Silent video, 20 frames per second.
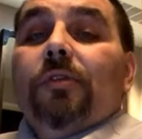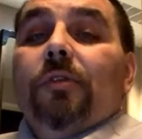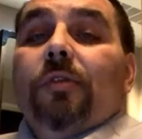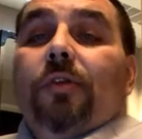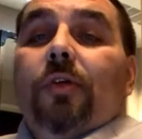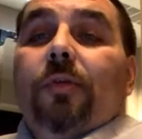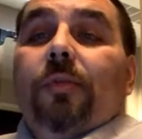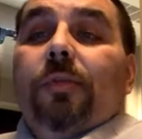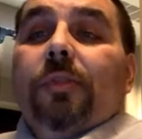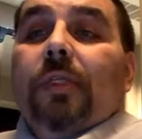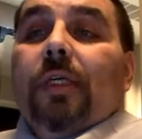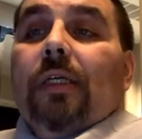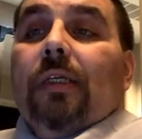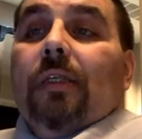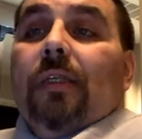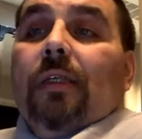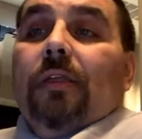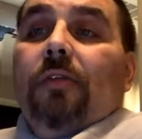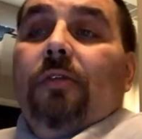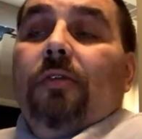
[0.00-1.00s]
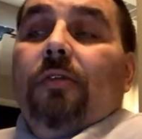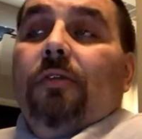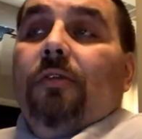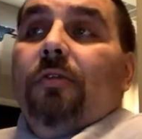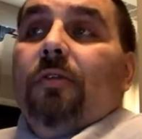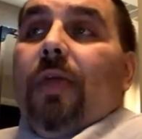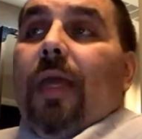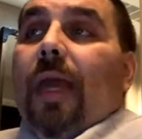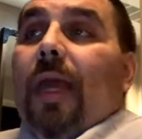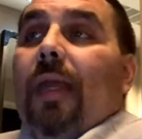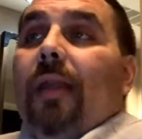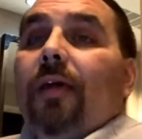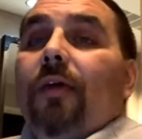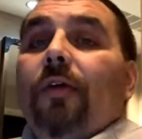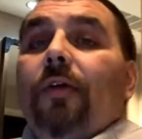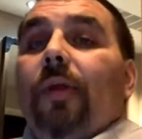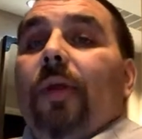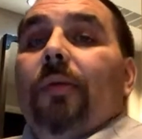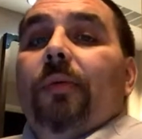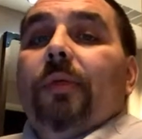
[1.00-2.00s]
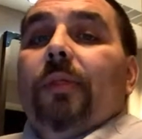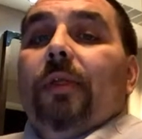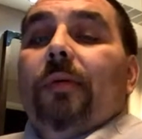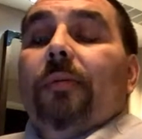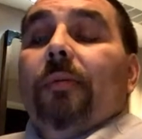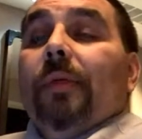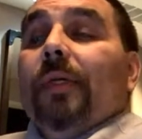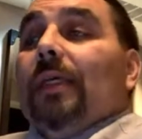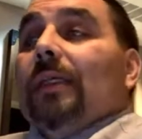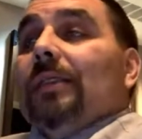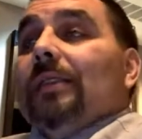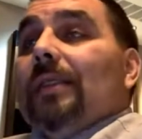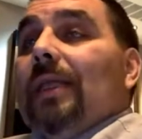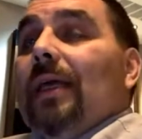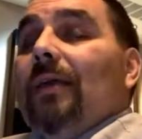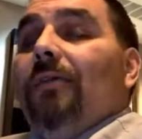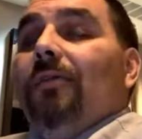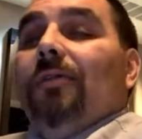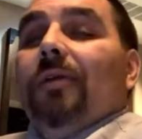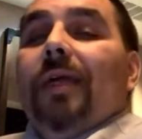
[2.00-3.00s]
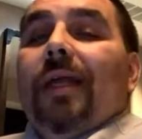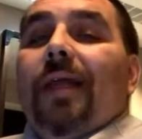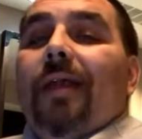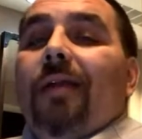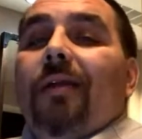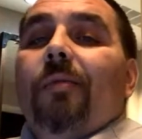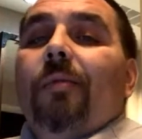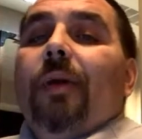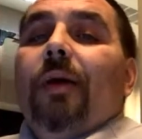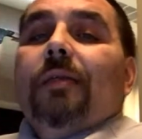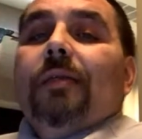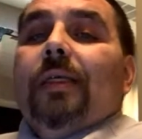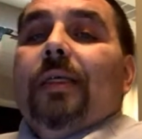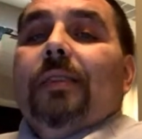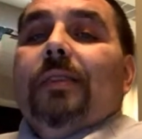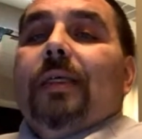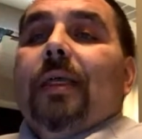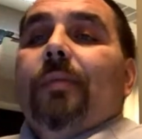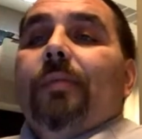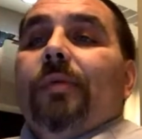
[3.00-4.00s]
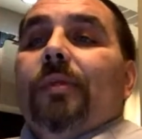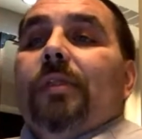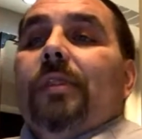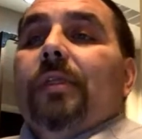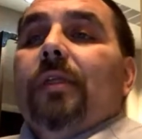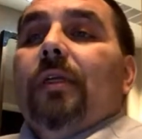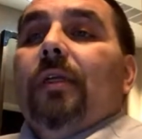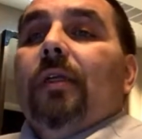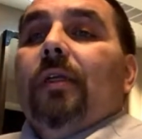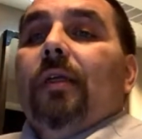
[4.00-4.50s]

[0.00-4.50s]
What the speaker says: You know what I'm saying? That you can't agree with them because they don't care about that type of shit.